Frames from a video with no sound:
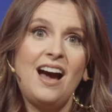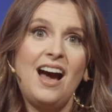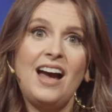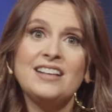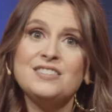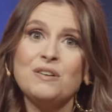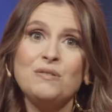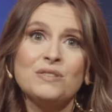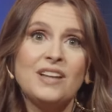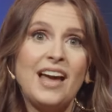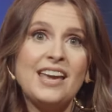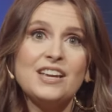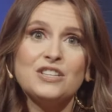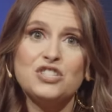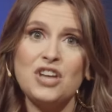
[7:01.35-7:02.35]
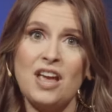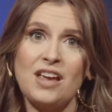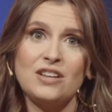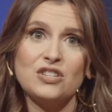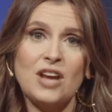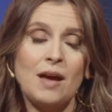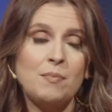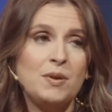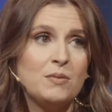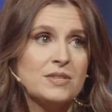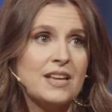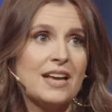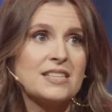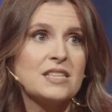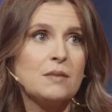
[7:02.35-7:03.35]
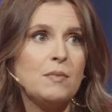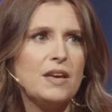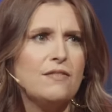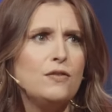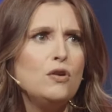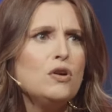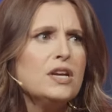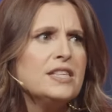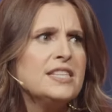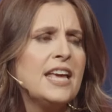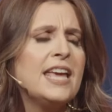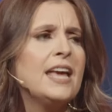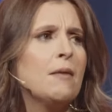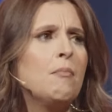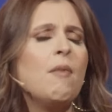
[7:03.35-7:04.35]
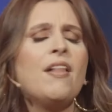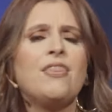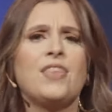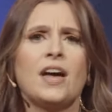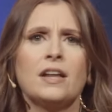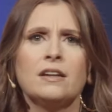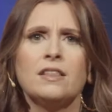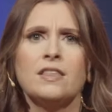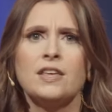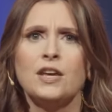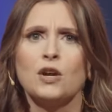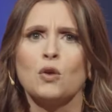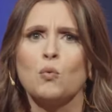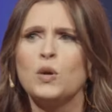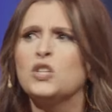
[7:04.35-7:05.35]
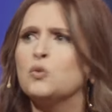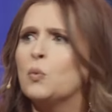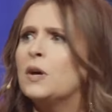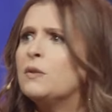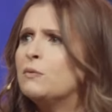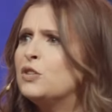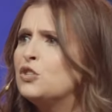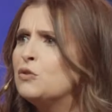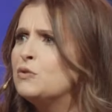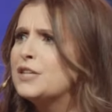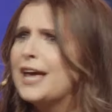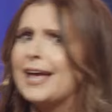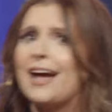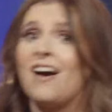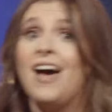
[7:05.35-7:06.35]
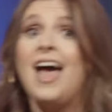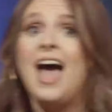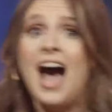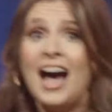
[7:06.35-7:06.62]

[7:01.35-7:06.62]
I don't like change. Abby was asking me, if you could take a month out of the year, which one would you take out?